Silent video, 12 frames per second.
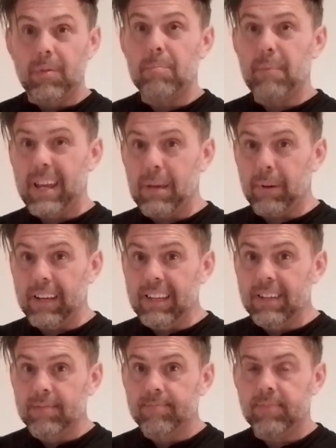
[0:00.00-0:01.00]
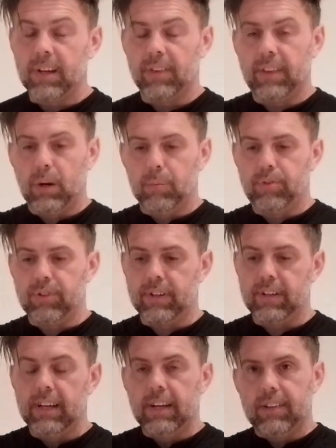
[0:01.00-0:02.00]
the
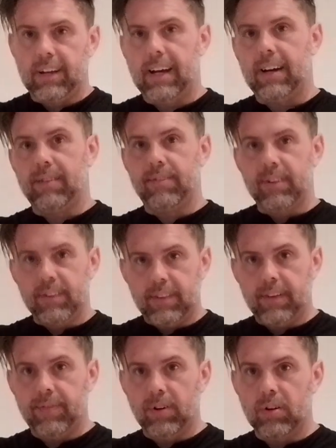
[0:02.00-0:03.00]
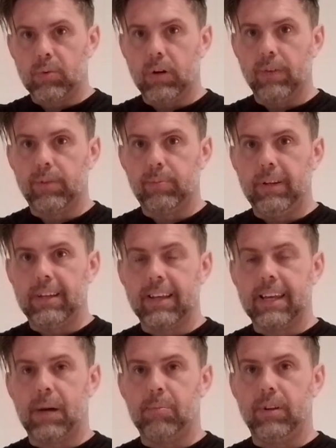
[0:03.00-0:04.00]
option to have the 412 speaker
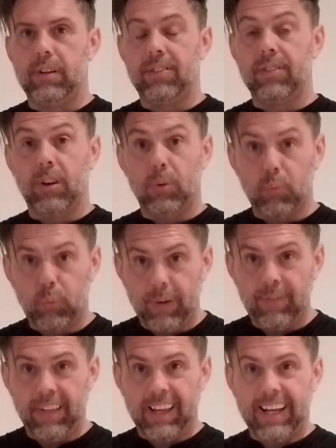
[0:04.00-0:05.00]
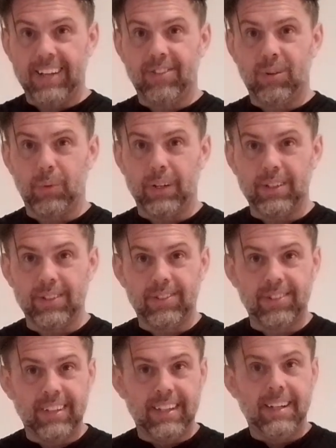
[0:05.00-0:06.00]
cabinets with the caster
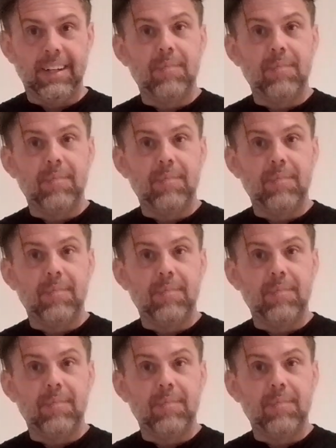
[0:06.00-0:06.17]
wheels